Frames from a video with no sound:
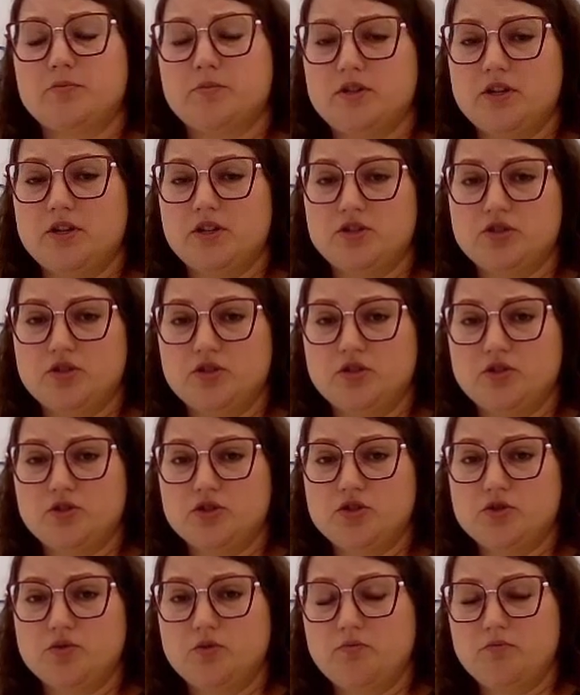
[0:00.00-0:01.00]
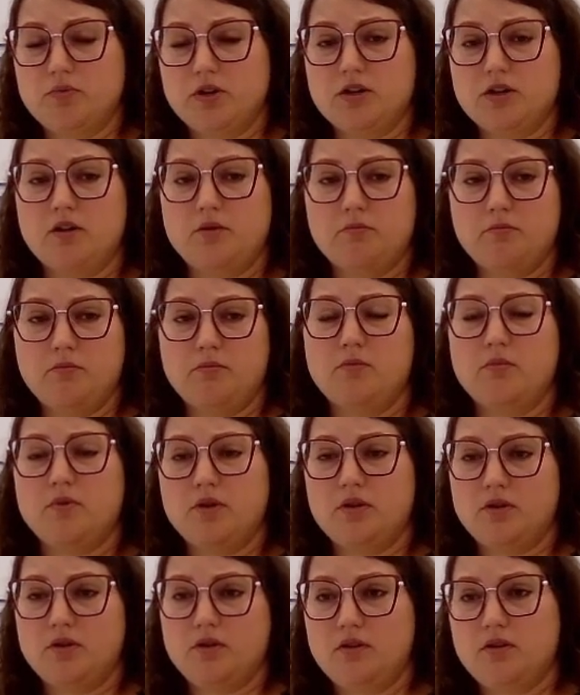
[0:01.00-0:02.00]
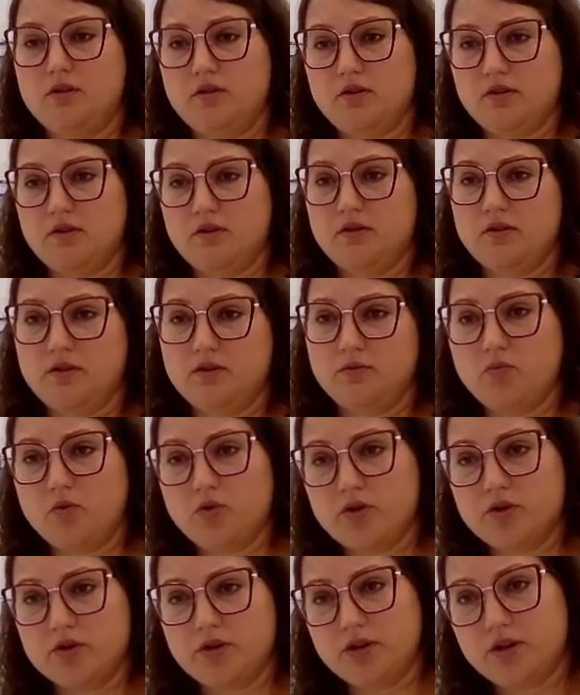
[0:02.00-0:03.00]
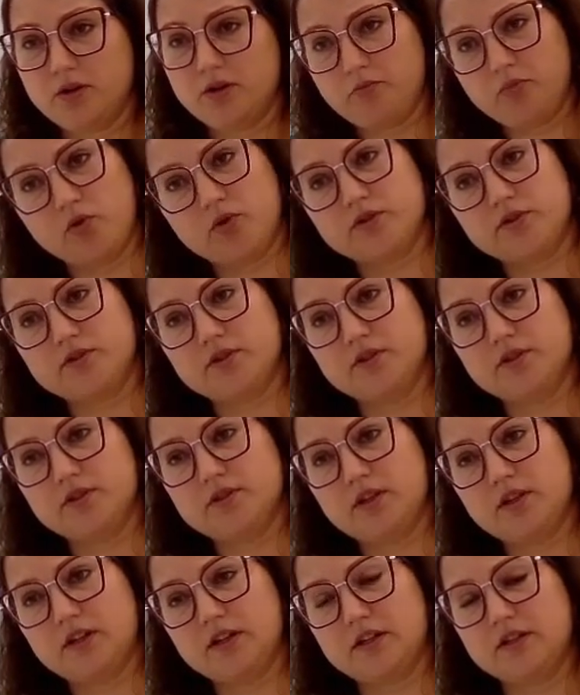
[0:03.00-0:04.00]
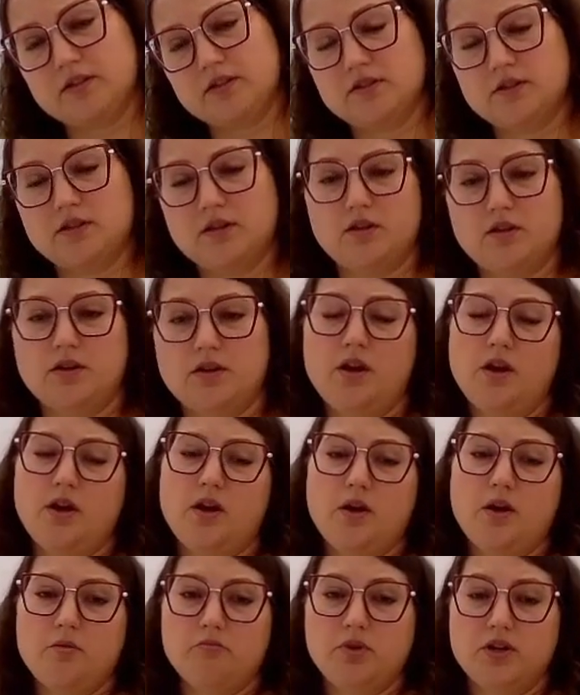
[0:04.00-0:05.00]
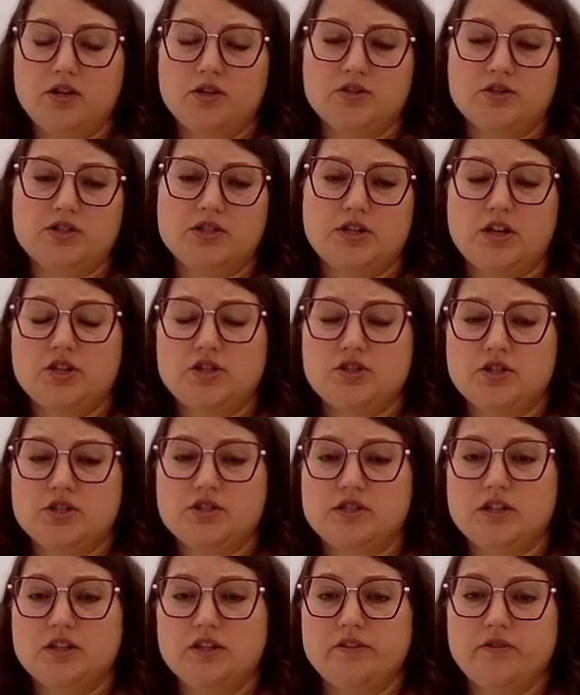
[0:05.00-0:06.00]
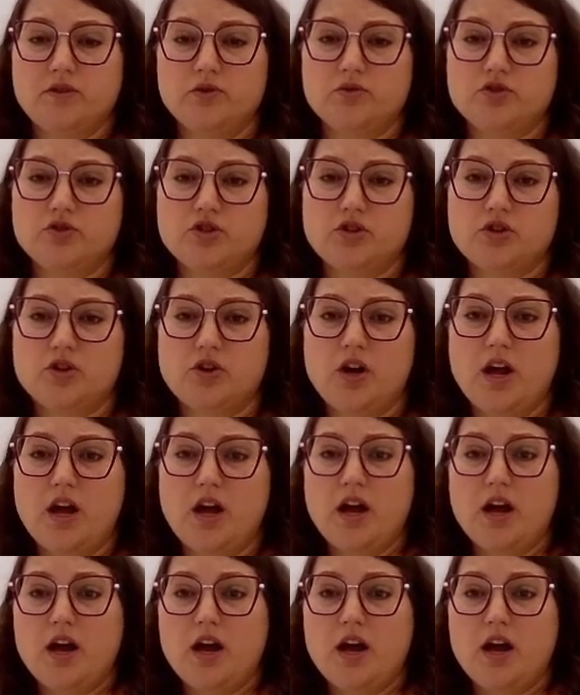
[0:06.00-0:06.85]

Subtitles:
great potential to become more important and bigger stations in the future.